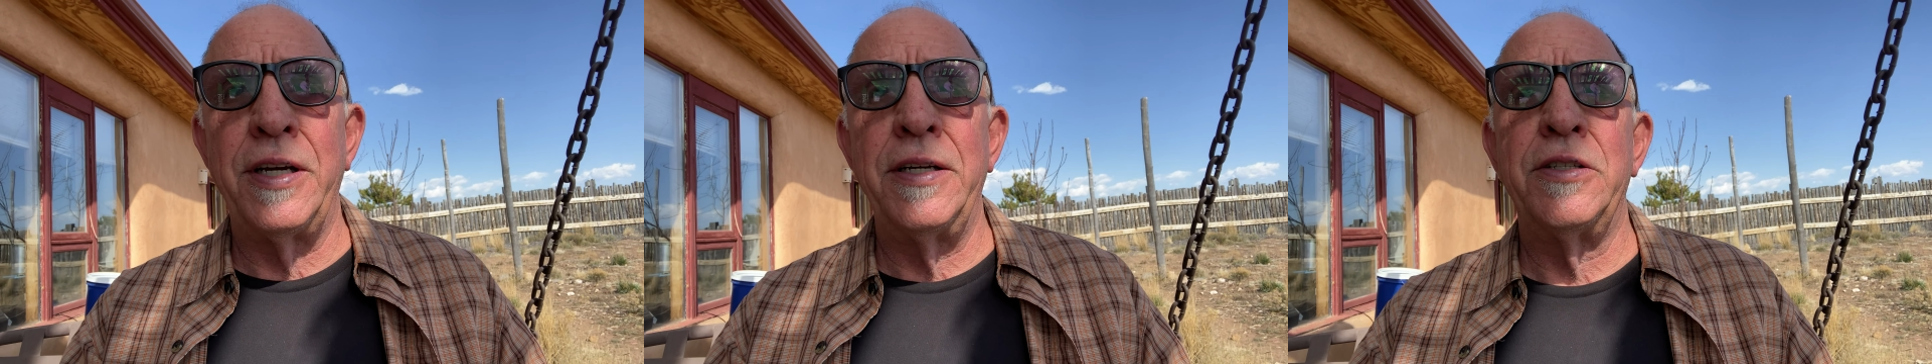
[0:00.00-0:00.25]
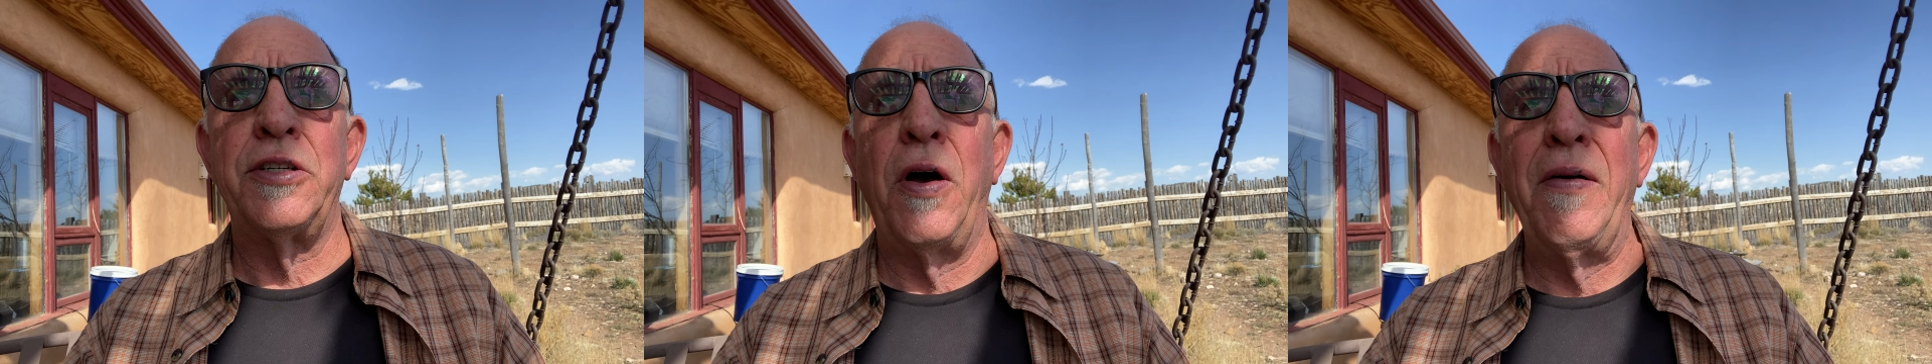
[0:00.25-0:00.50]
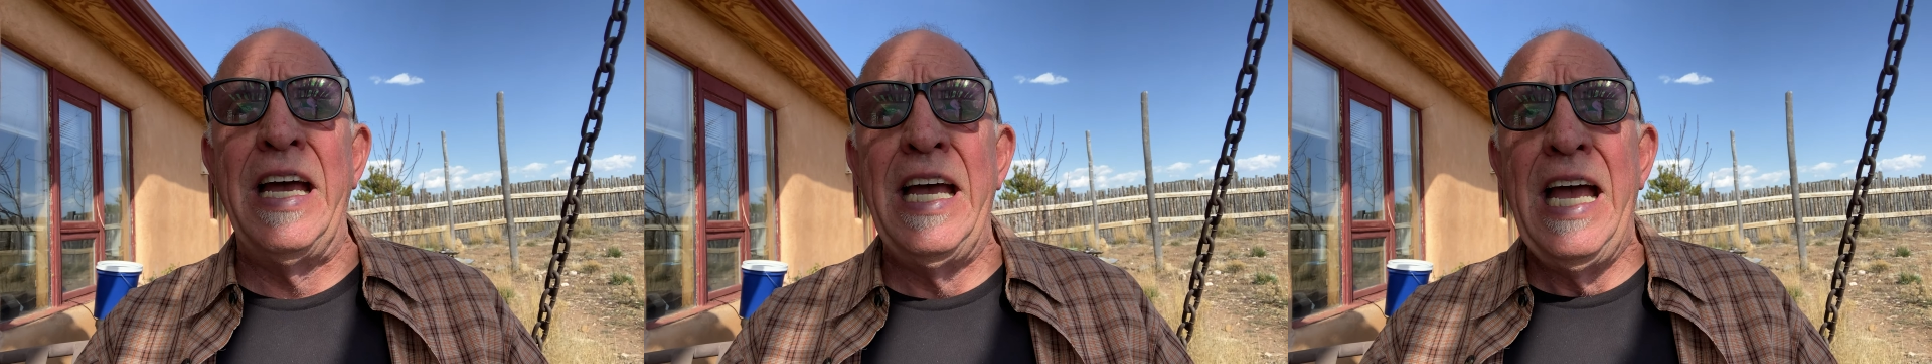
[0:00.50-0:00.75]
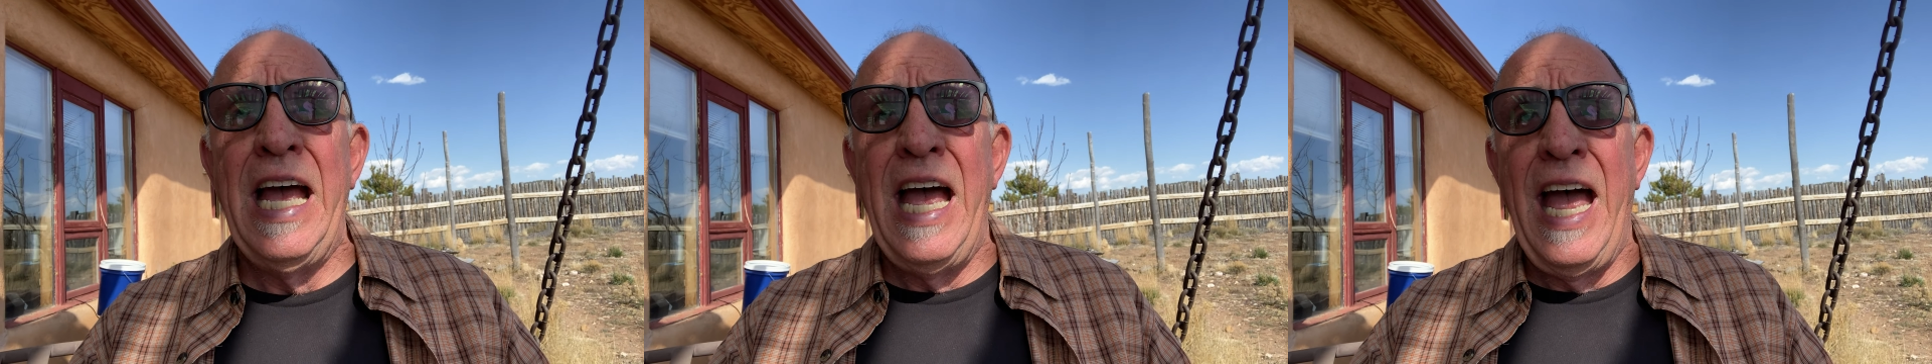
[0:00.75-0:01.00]
And so
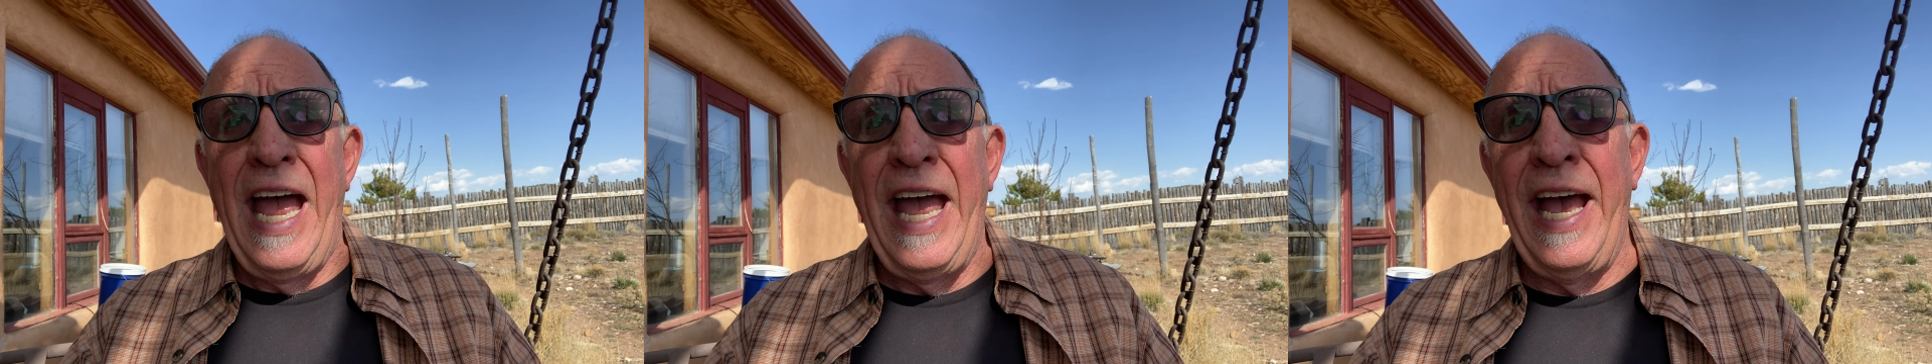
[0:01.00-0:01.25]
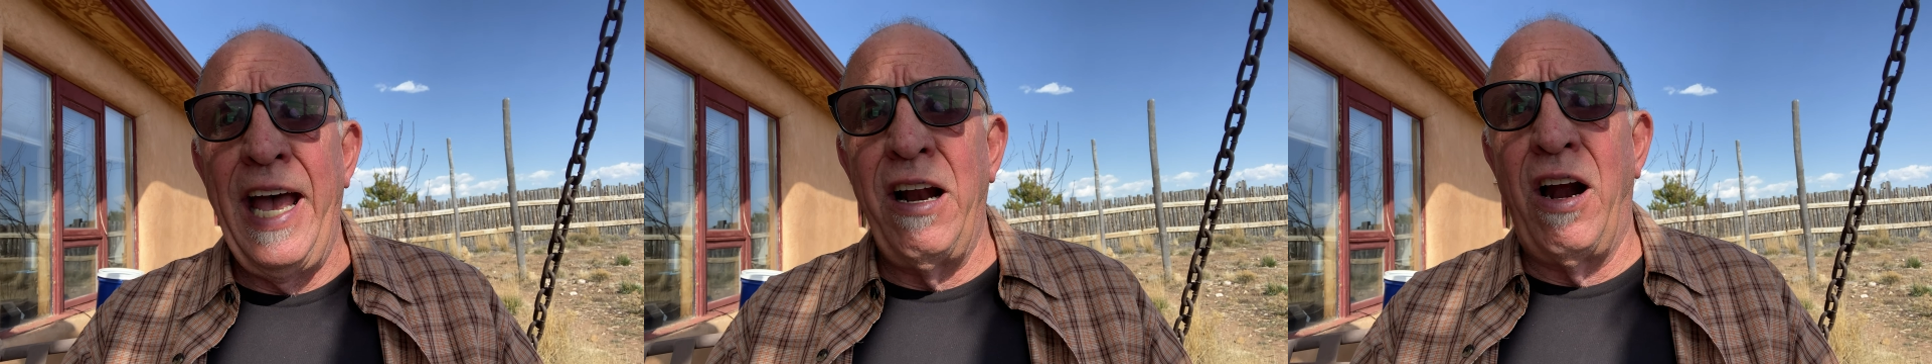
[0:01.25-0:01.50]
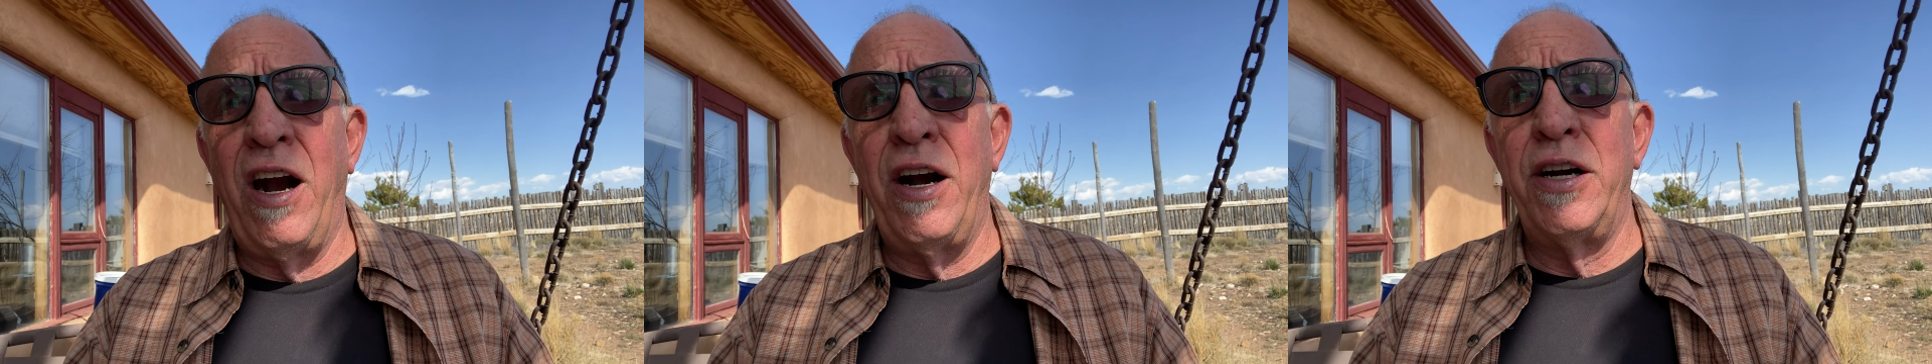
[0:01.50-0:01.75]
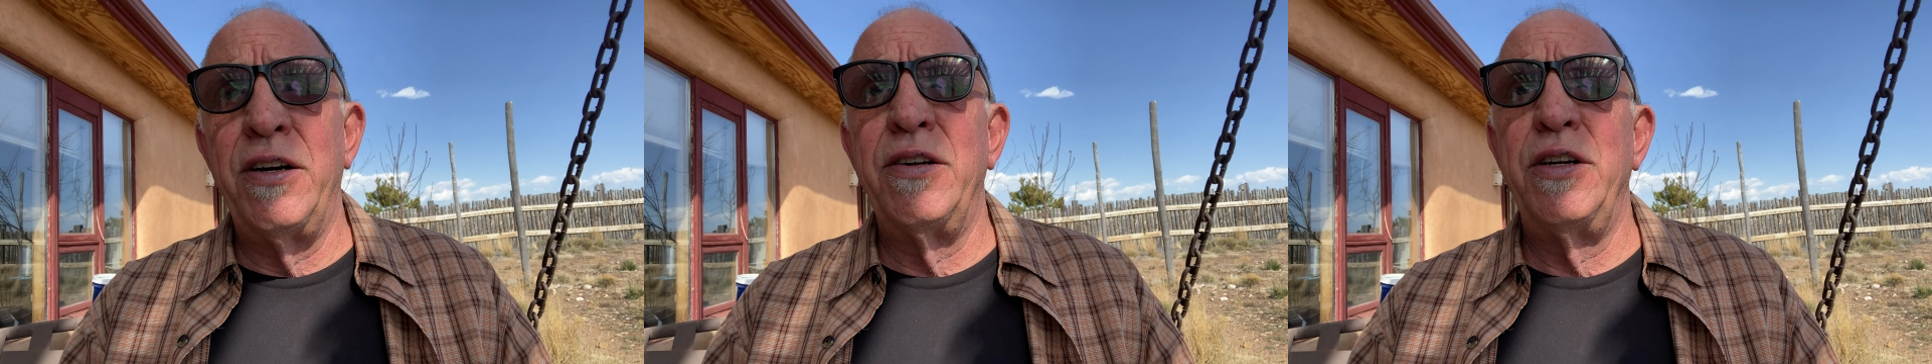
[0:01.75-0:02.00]
at our